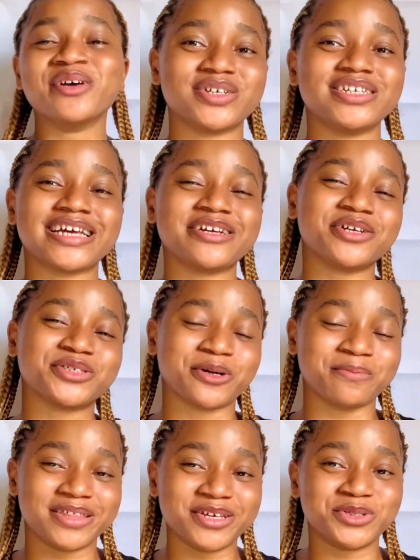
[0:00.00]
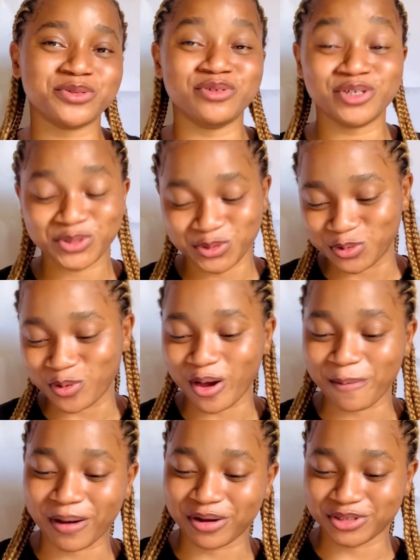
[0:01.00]
So these are just some things you need to know
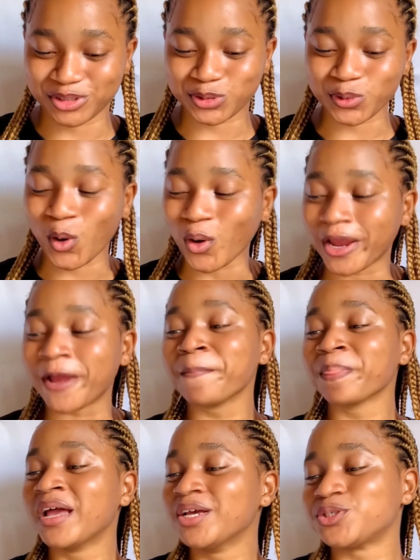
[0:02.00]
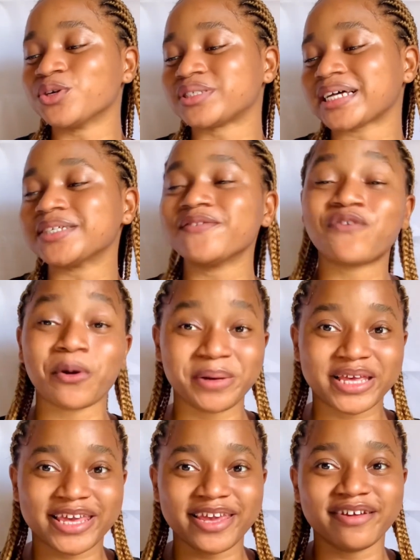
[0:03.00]
about this oil. So starting from
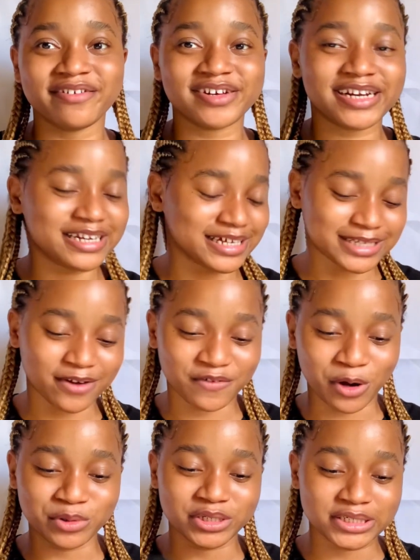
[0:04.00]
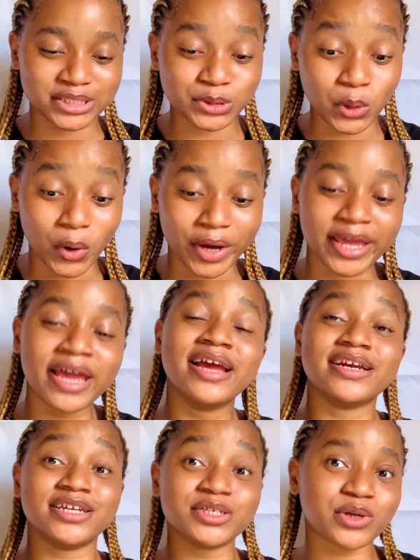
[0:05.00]
the key ingredients that are found in this oil,
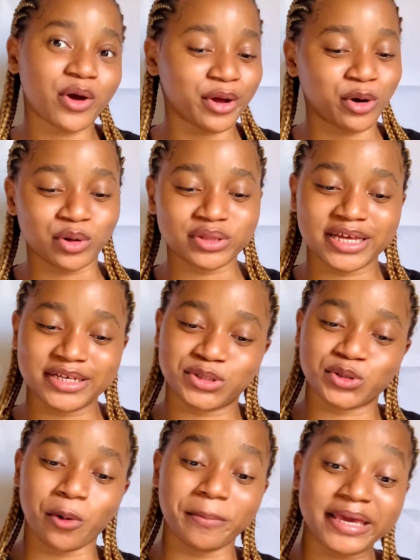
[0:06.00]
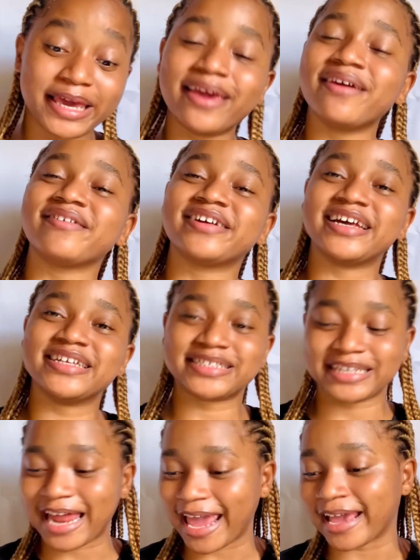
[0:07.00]
this oil contains some key
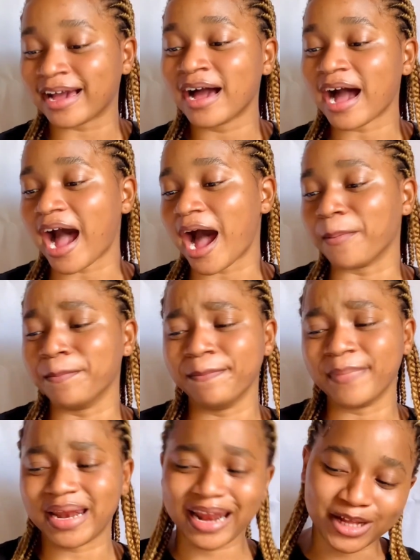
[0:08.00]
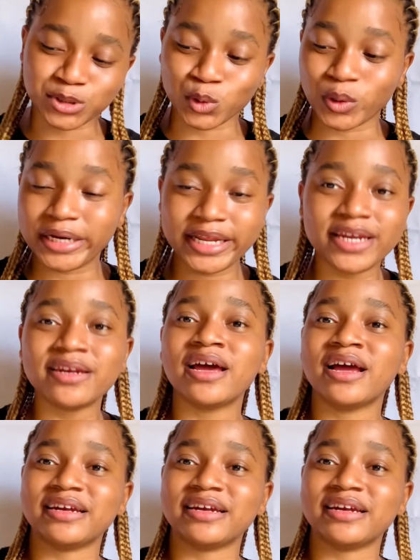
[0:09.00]
ingredients like um, melatonin.